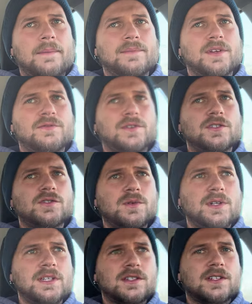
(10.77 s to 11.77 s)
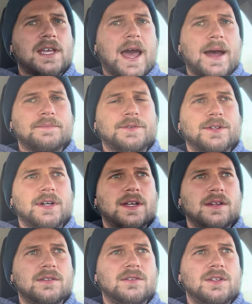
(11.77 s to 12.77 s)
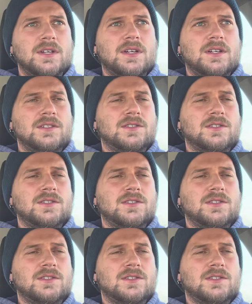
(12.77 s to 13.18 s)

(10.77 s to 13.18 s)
The first one is capturing.